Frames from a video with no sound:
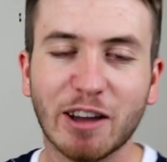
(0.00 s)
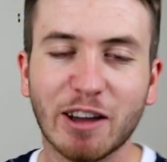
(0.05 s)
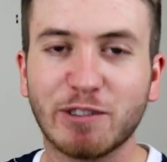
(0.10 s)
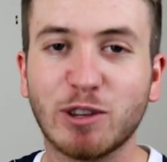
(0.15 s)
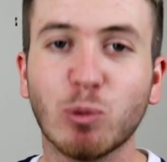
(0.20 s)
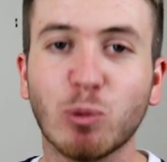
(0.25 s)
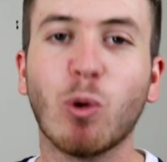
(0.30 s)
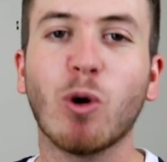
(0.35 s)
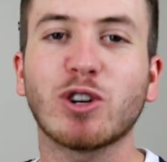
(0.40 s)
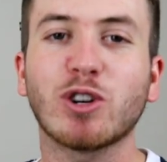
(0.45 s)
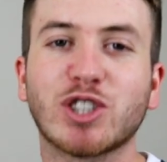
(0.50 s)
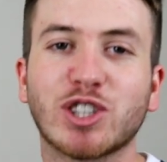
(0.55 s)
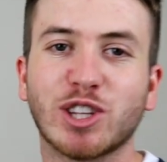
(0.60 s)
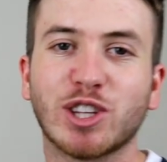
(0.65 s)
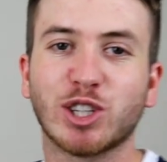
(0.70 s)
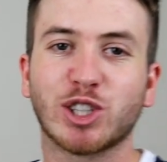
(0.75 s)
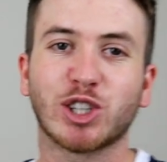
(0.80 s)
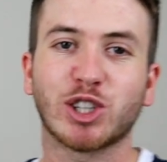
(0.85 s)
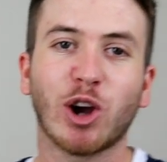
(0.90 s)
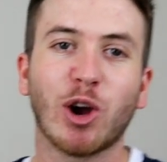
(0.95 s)
if you watch the
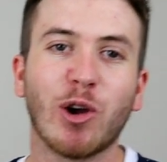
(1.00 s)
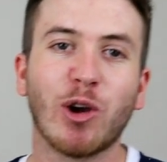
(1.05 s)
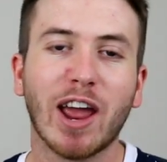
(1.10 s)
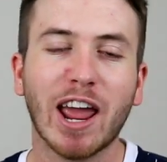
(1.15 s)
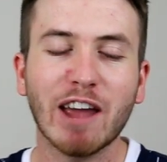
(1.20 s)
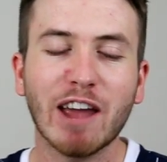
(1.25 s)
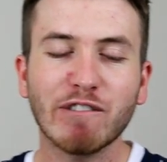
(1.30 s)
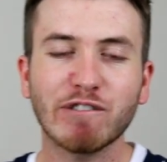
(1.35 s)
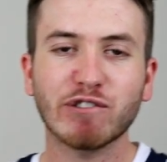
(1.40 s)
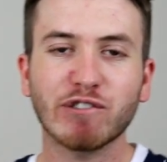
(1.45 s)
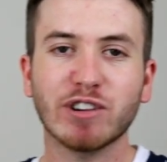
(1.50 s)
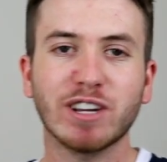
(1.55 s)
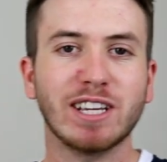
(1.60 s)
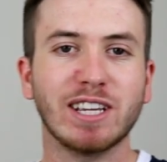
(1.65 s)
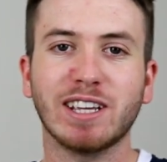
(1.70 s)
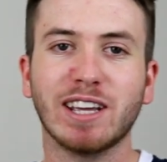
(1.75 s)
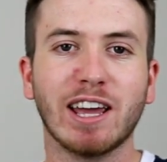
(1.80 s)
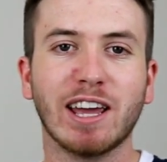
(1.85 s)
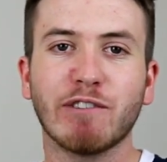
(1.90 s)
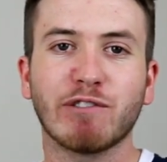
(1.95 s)
show
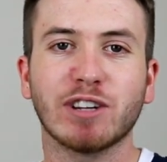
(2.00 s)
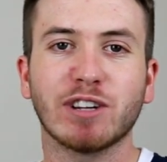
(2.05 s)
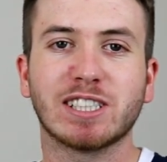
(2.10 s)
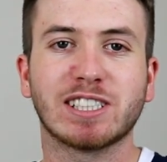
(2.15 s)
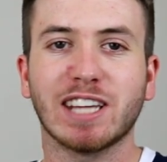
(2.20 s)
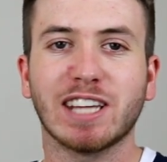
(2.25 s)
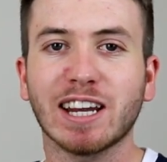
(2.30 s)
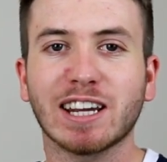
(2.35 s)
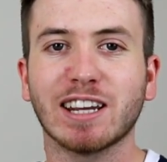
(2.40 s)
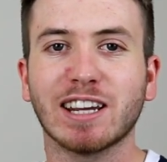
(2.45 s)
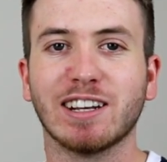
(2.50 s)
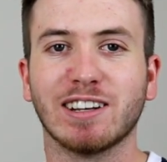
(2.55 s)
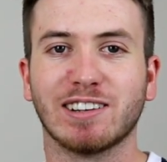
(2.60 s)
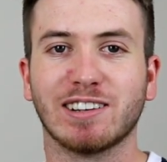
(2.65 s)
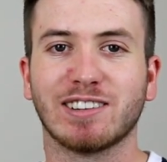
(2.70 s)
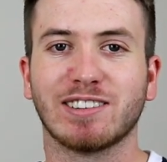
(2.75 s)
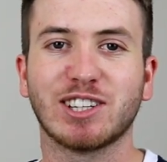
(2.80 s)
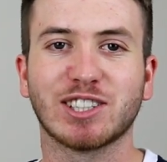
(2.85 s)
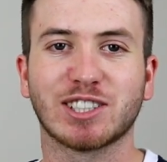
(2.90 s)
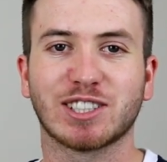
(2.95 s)
every second,
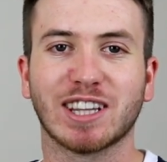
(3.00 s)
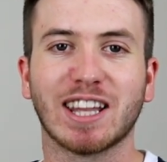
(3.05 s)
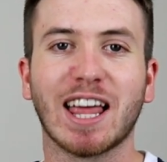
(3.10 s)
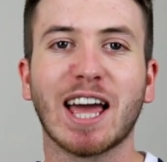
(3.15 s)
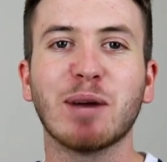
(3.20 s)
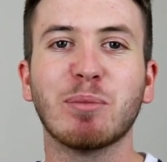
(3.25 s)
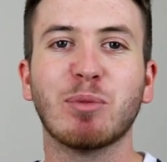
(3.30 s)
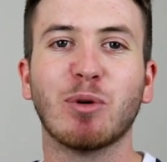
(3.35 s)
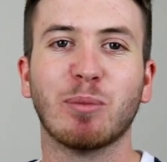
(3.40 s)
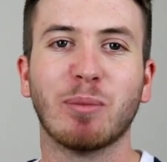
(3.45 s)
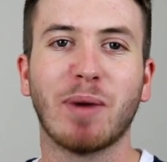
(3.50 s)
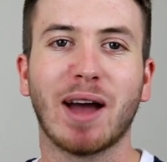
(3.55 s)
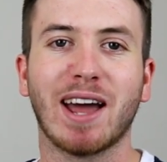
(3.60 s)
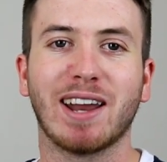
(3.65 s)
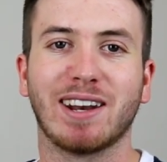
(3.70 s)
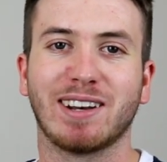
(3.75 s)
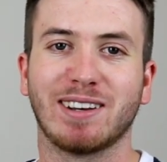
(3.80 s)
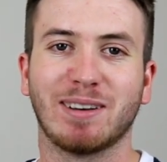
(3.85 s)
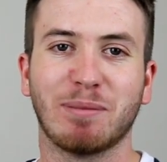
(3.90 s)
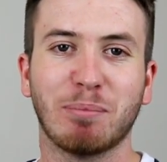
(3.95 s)
just label
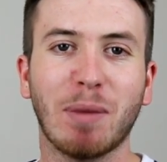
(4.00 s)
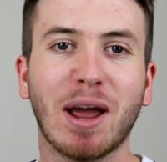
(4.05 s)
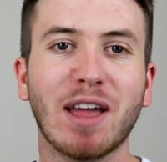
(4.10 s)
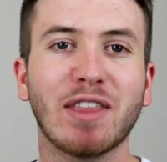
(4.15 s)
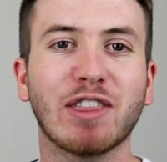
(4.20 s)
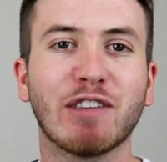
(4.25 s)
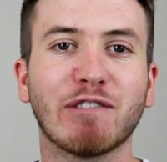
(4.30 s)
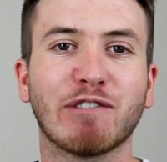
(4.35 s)
Matt. Matt the